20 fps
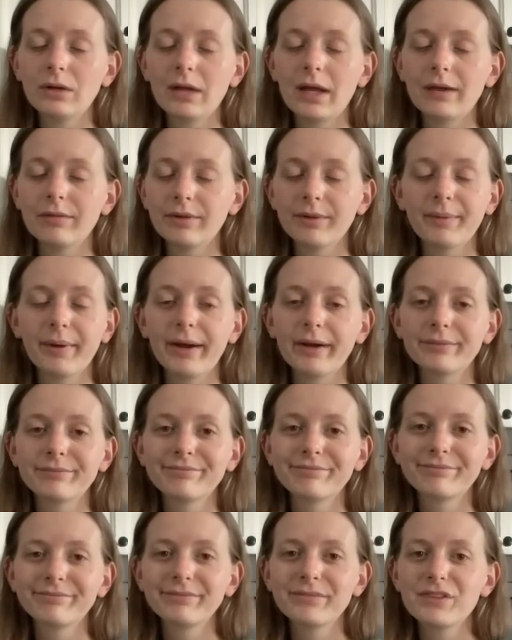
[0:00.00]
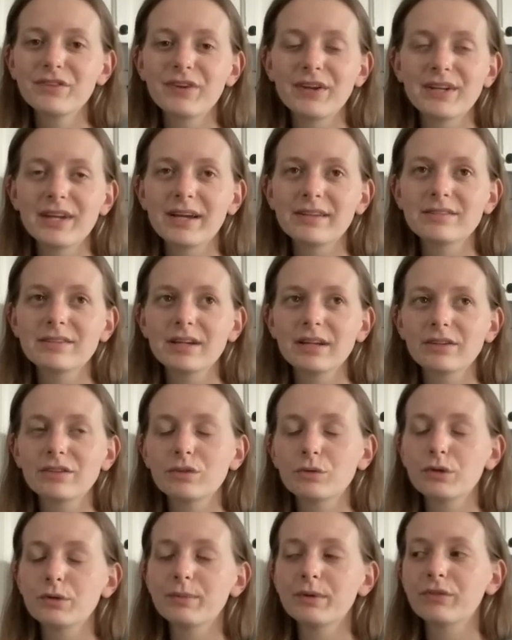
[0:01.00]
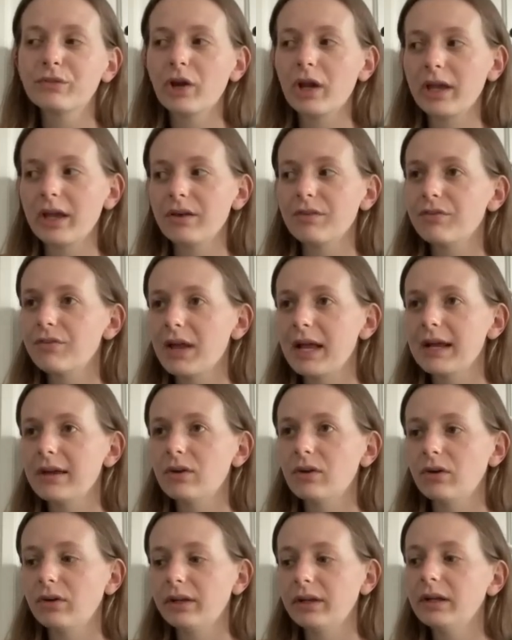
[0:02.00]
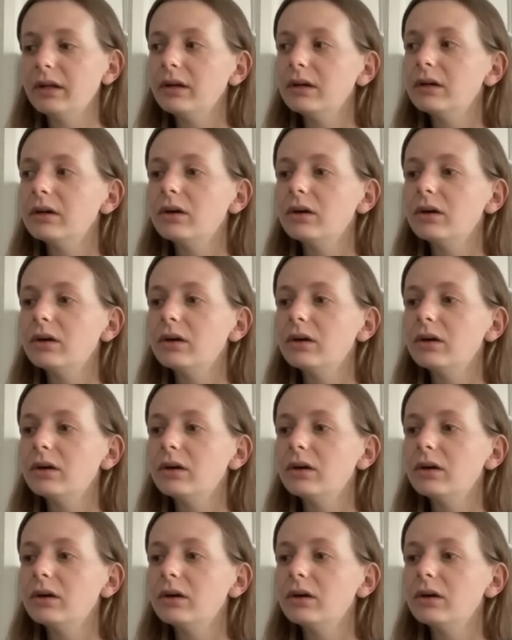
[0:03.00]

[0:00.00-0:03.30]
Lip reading: everywhere. It's fantastic. So we've been running a fan on it